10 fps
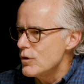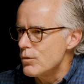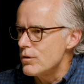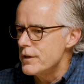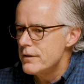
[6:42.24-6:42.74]

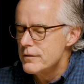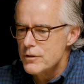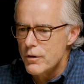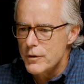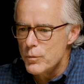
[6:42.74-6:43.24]
Totally.
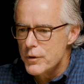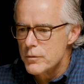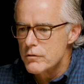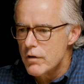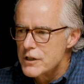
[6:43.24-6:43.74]
We were
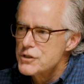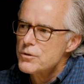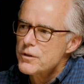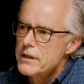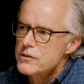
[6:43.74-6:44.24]
the Russian
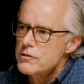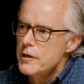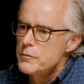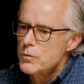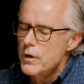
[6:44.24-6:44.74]
Organized
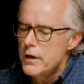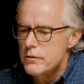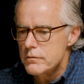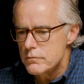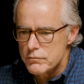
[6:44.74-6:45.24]
Crime Squad,
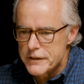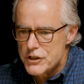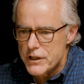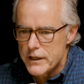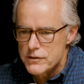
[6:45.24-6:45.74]

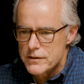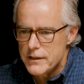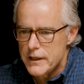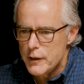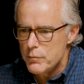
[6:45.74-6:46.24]
rechanged the
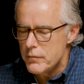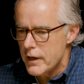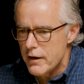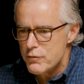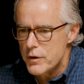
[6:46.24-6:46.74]
name
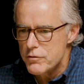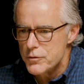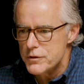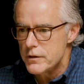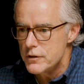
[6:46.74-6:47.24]
halfway through
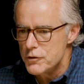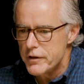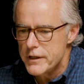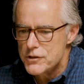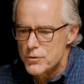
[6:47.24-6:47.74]
to the
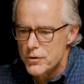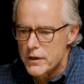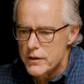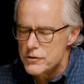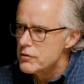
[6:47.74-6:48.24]
Eurasian
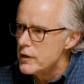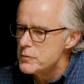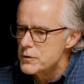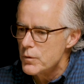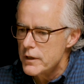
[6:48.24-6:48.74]
Organized Crime
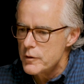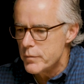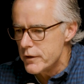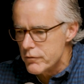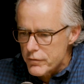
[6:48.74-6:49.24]
Squad to
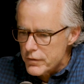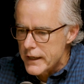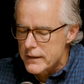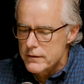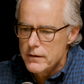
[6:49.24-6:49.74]
better
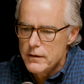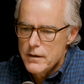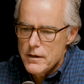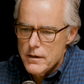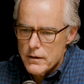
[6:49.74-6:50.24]
reflect
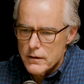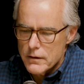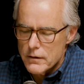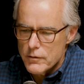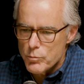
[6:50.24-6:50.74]

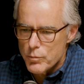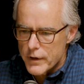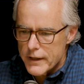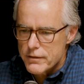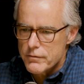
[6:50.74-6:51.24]
the
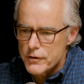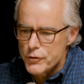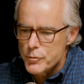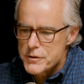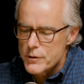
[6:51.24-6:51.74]
breadth of the
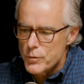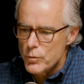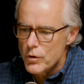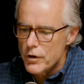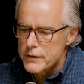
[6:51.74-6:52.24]
groups that we
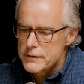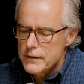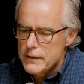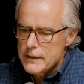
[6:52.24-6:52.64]
worked.